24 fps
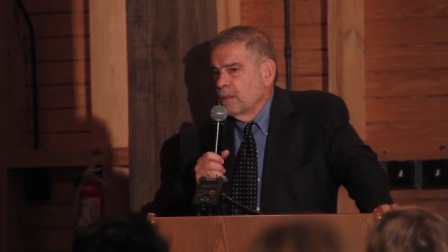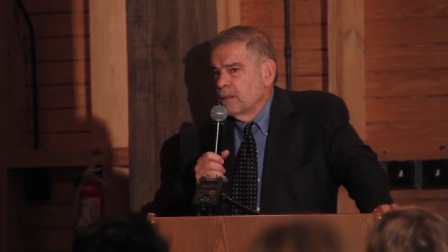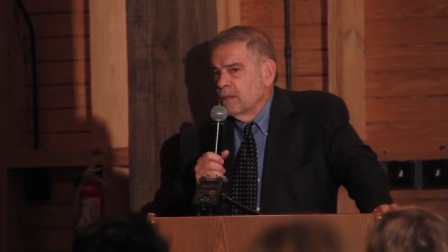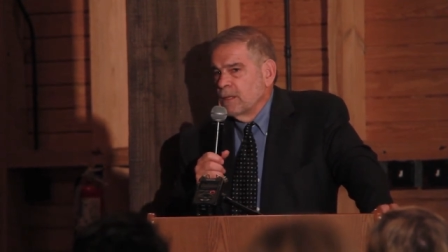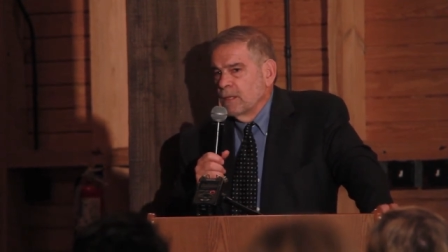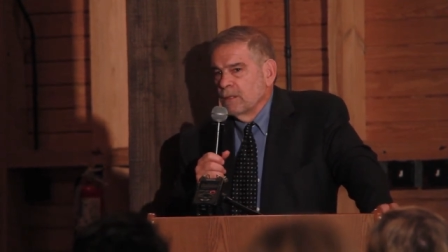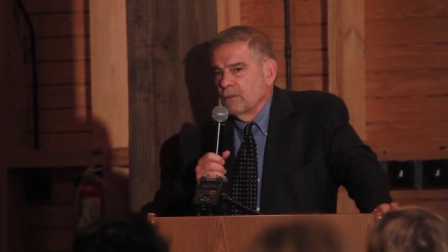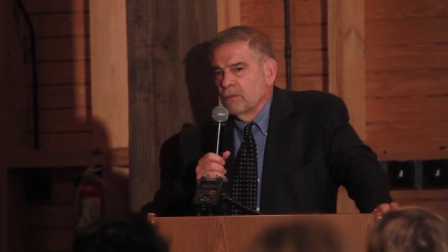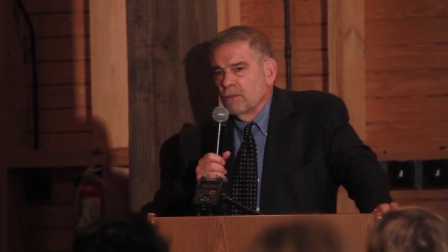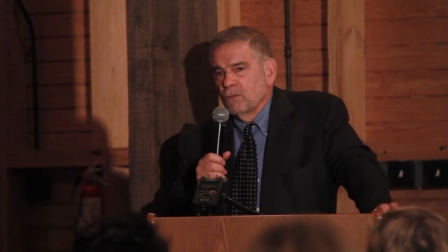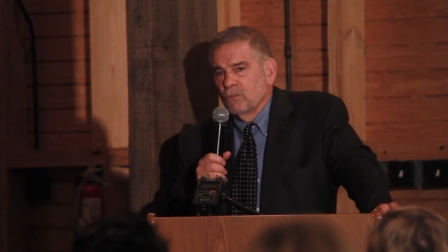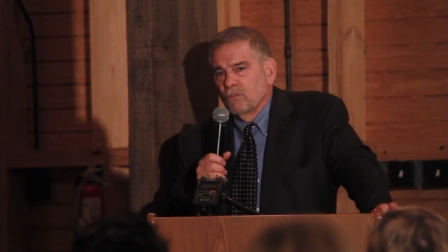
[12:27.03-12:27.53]

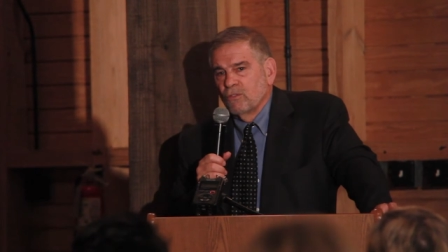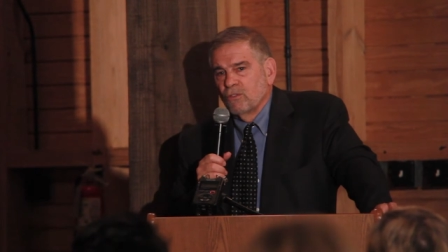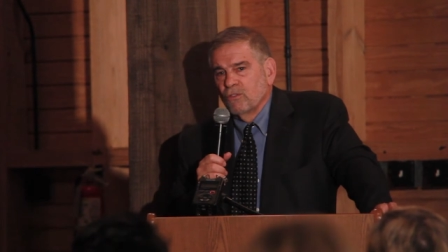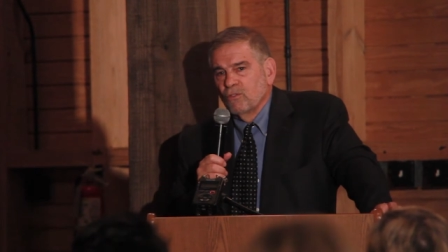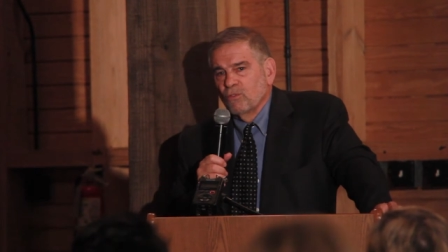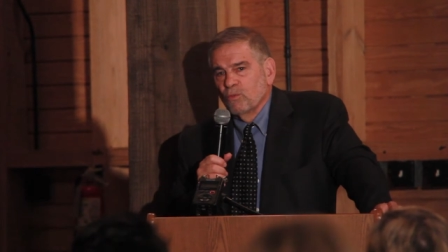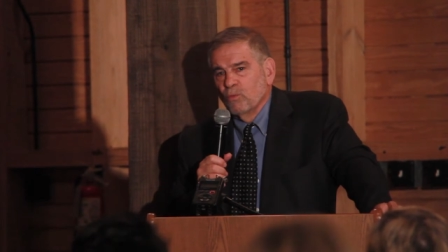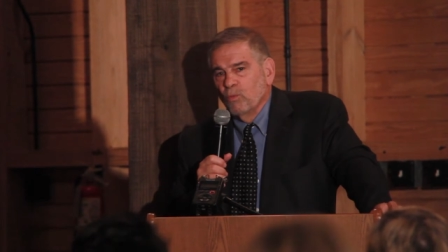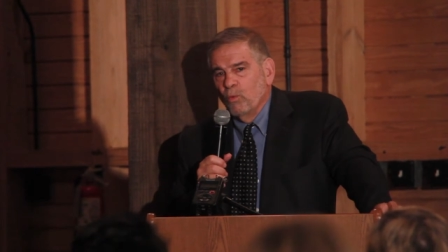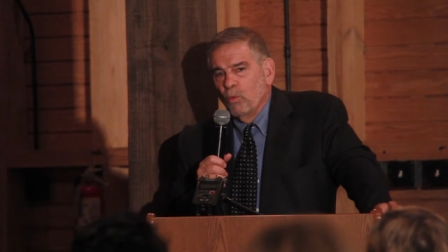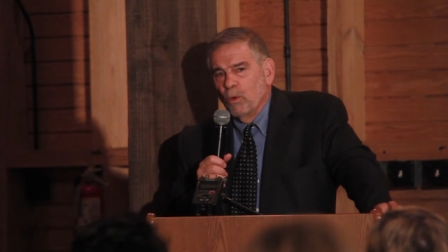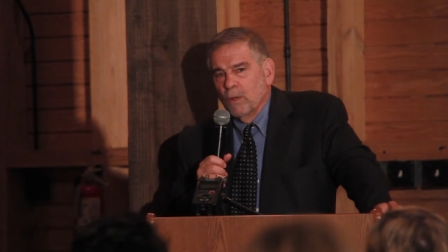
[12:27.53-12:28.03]
that this
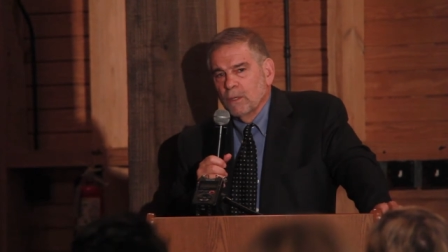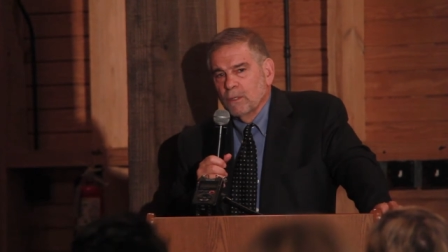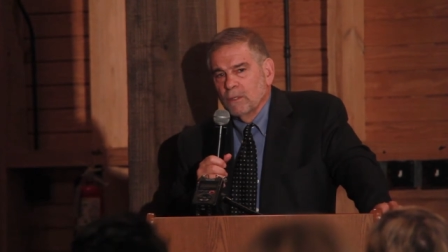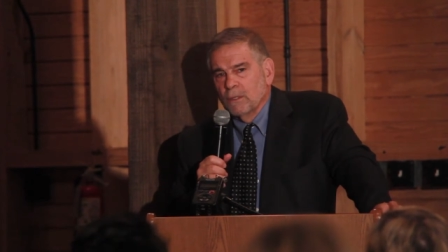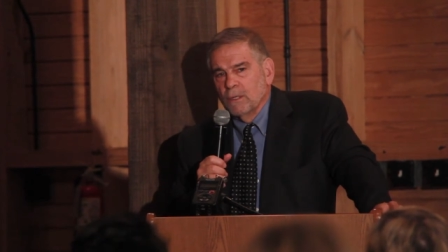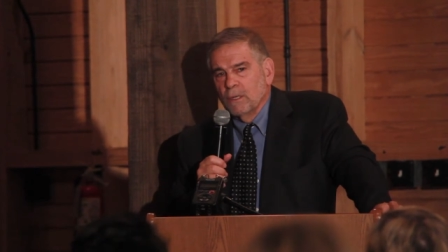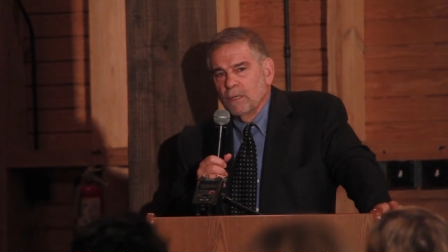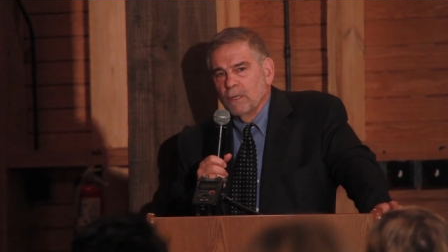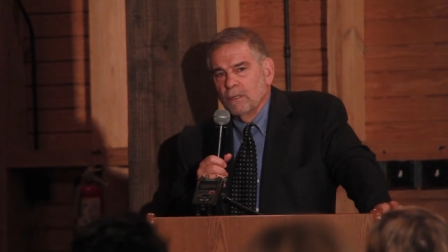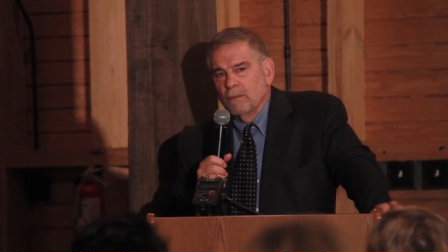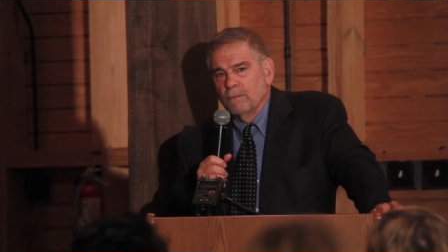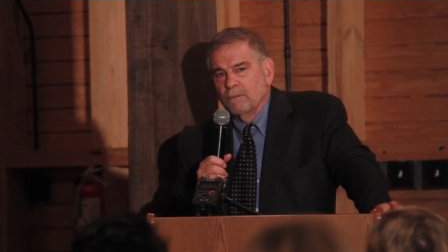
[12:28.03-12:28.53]
is one
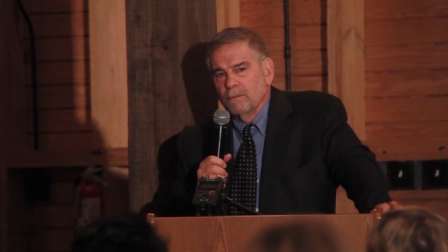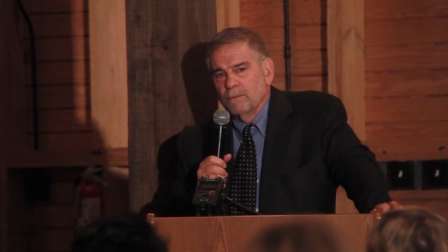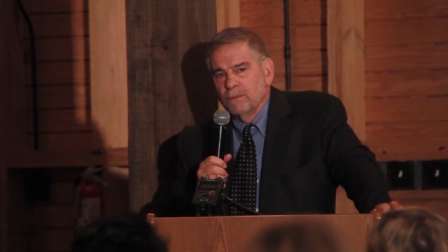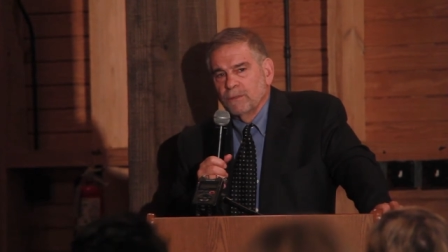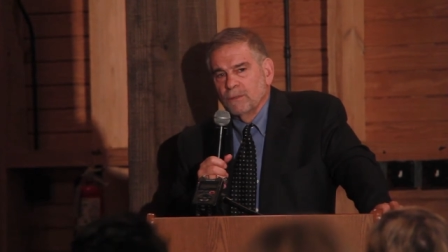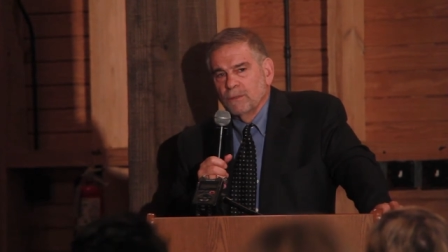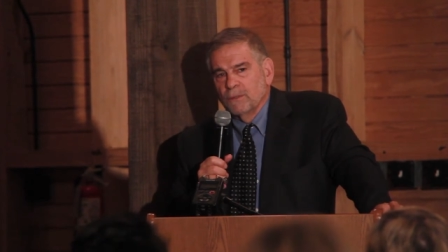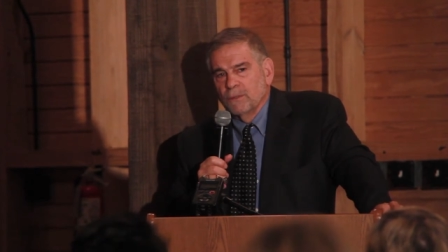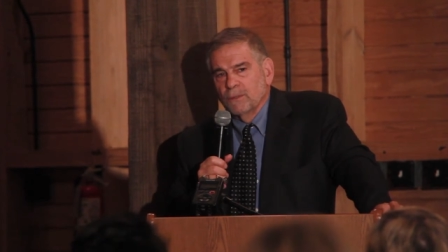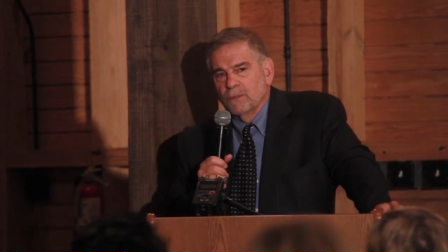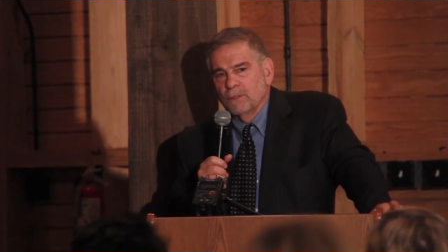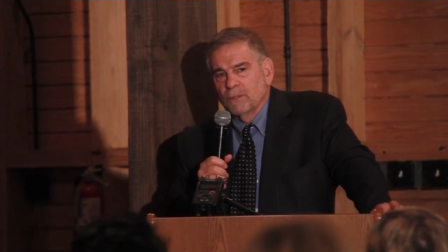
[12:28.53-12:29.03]
of
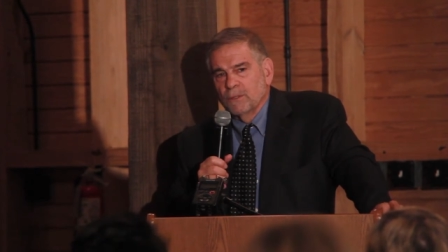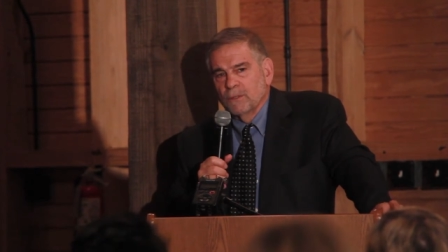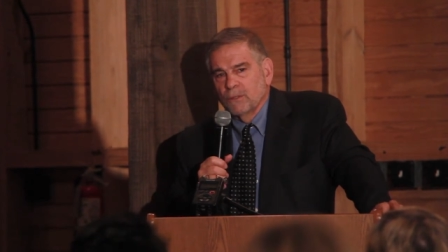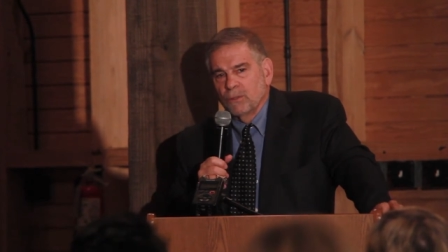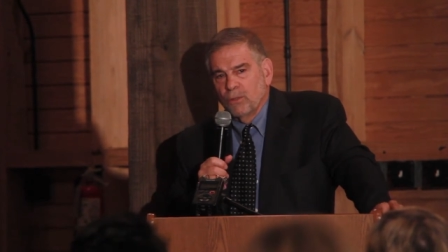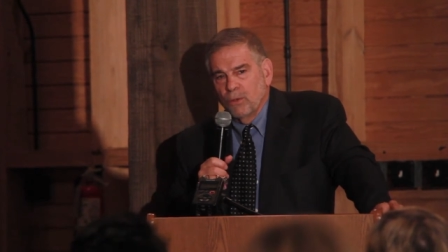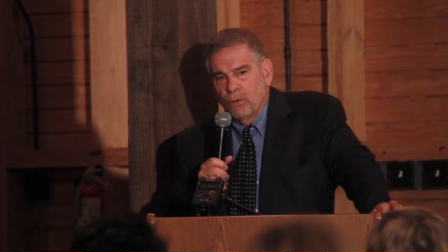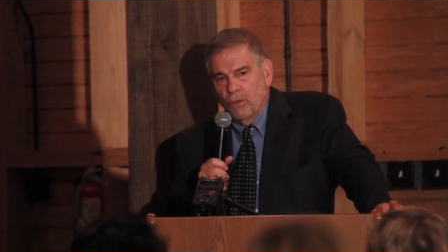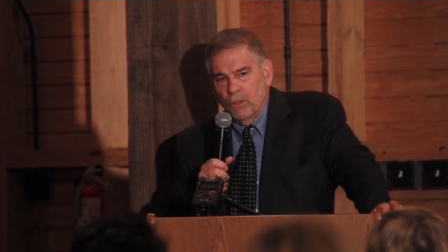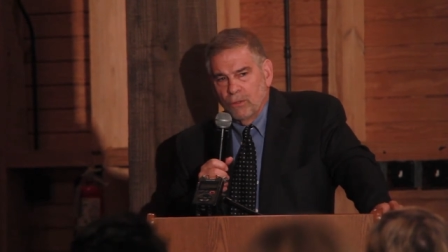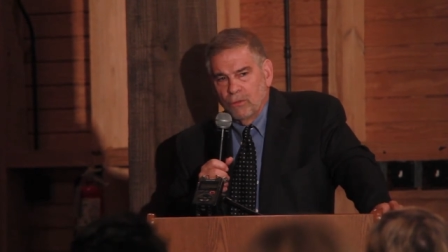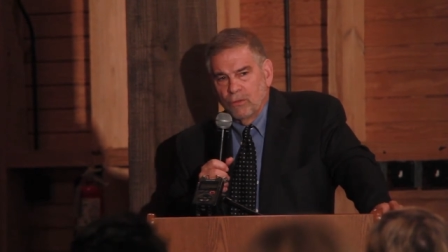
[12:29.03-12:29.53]
the
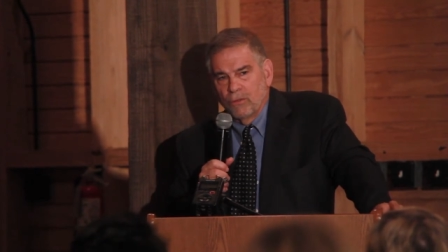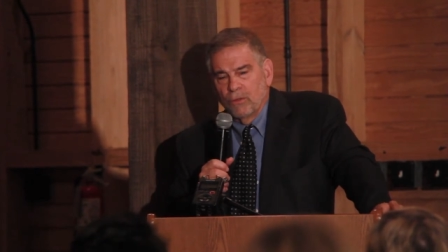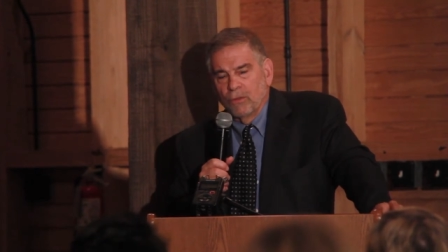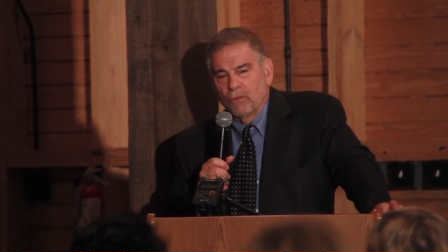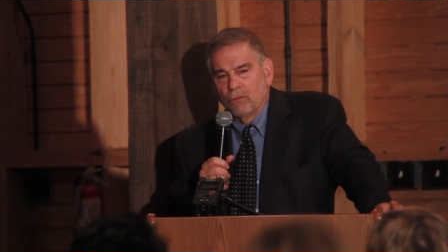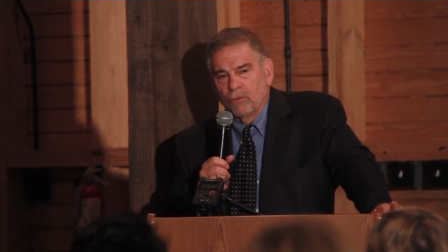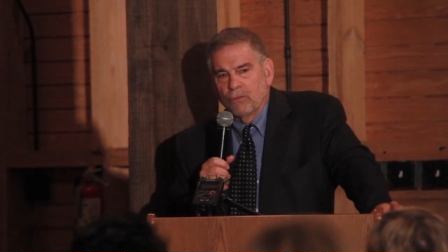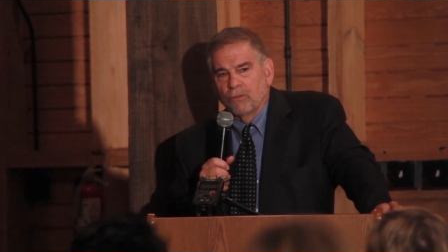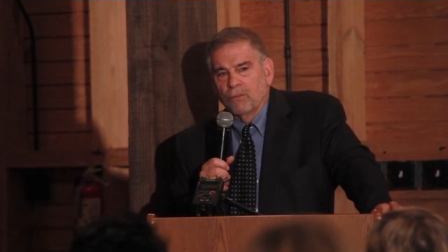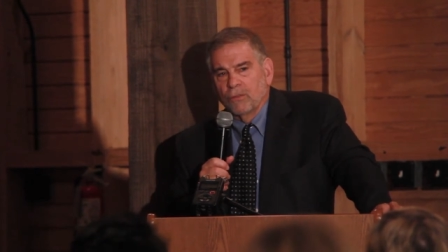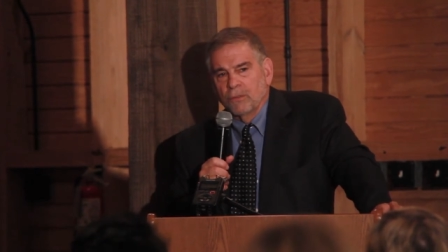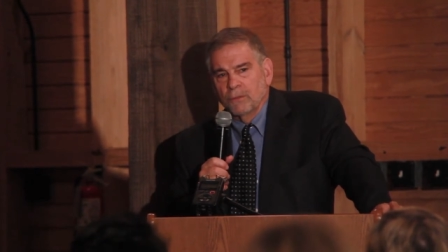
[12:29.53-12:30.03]

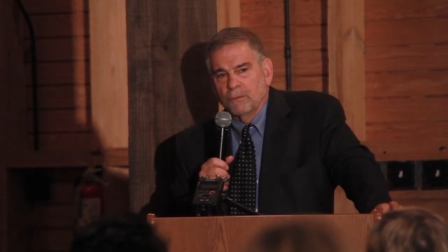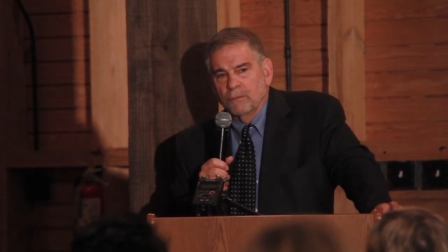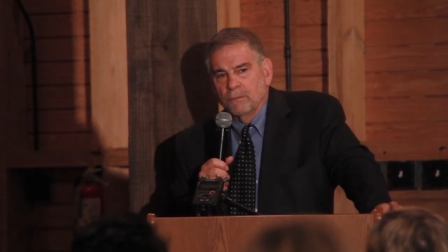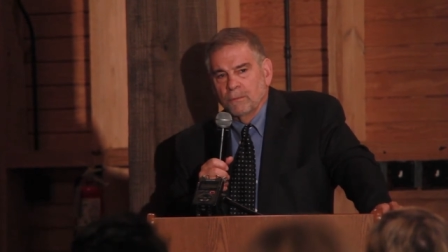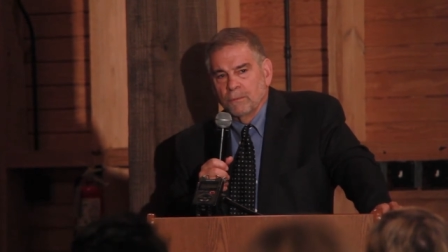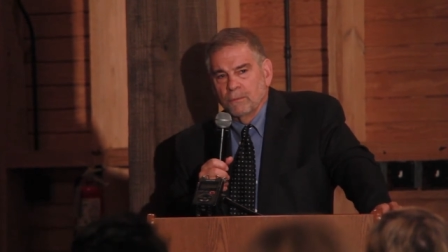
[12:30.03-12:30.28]
causes